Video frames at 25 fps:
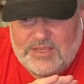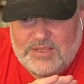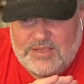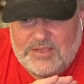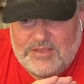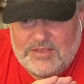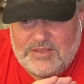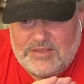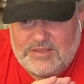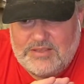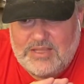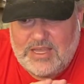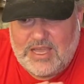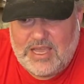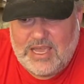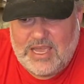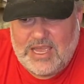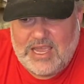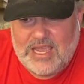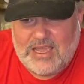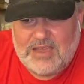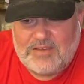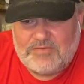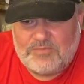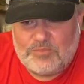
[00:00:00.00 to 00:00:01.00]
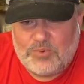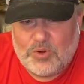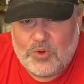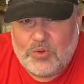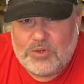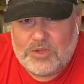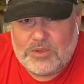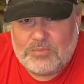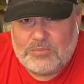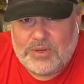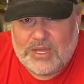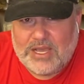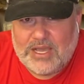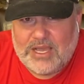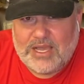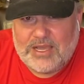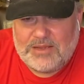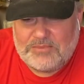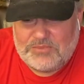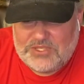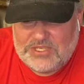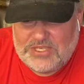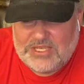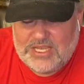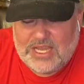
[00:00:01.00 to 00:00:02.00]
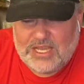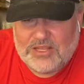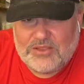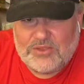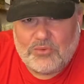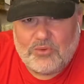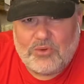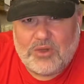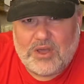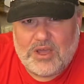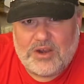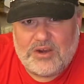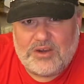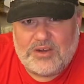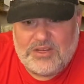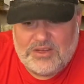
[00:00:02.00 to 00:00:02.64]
not have broken pipes. You got the water you